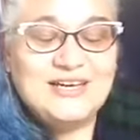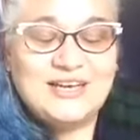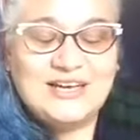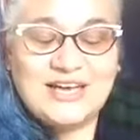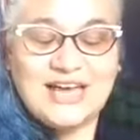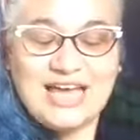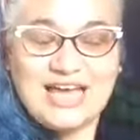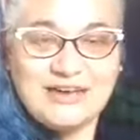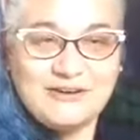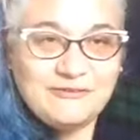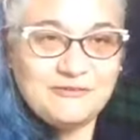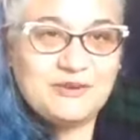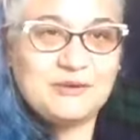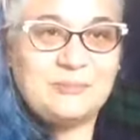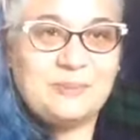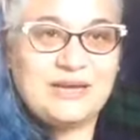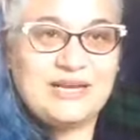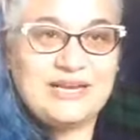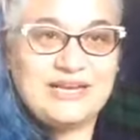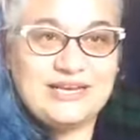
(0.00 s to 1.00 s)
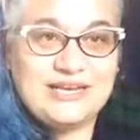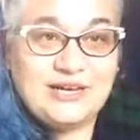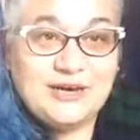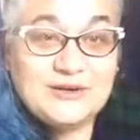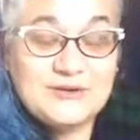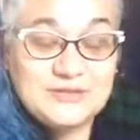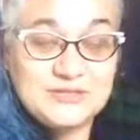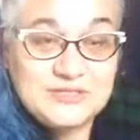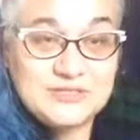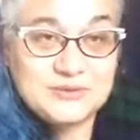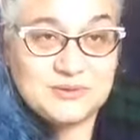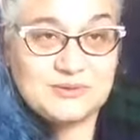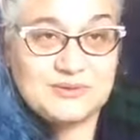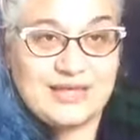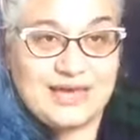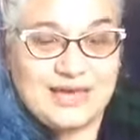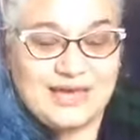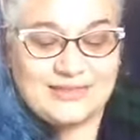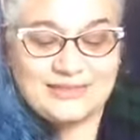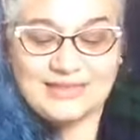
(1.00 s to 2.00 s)
Everybody goes through
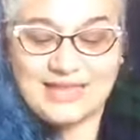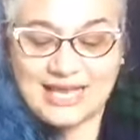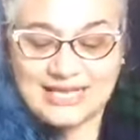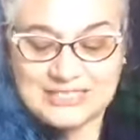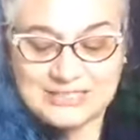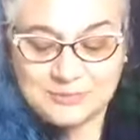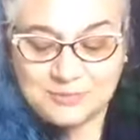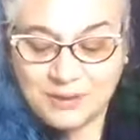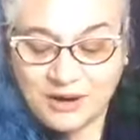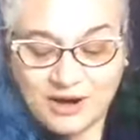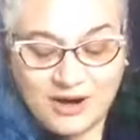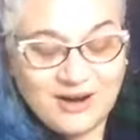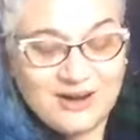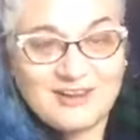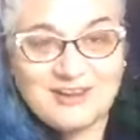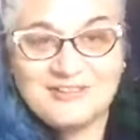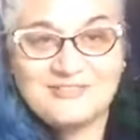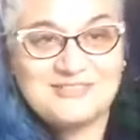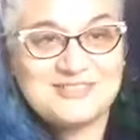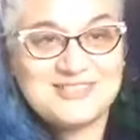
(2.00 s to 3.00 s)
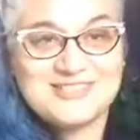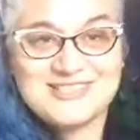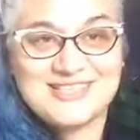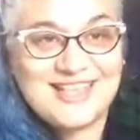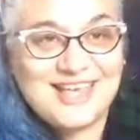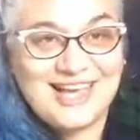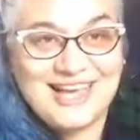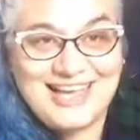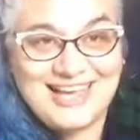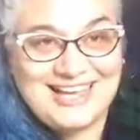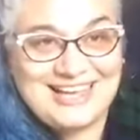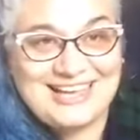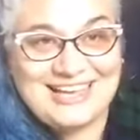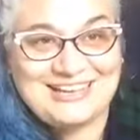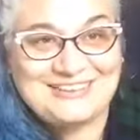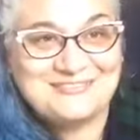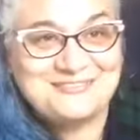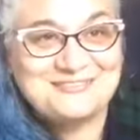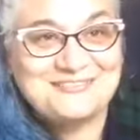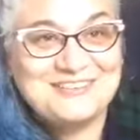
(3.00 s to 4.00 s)
that. That's part of this
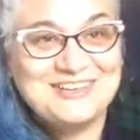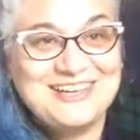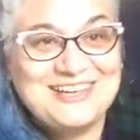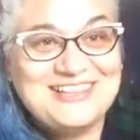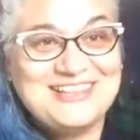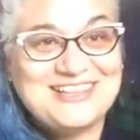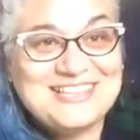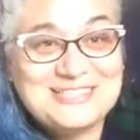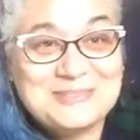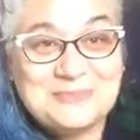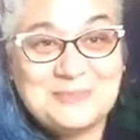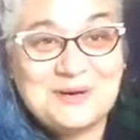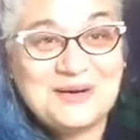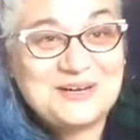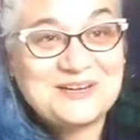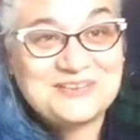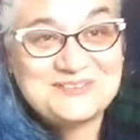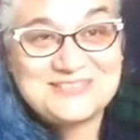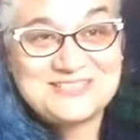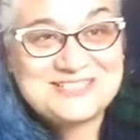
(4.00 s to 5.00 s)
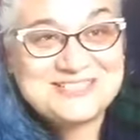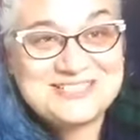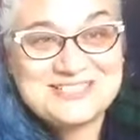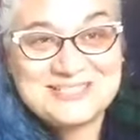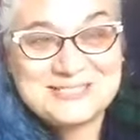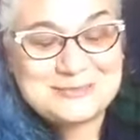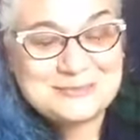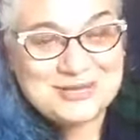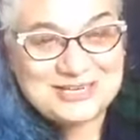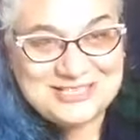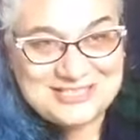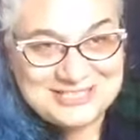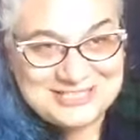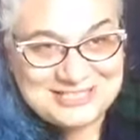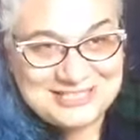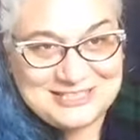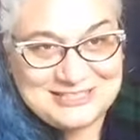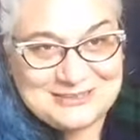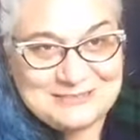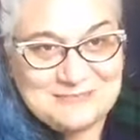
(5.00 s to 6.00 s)
life. That's part of this
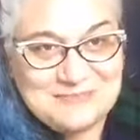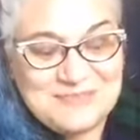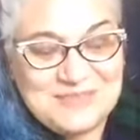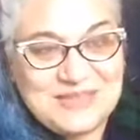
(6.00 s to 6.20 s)
expression.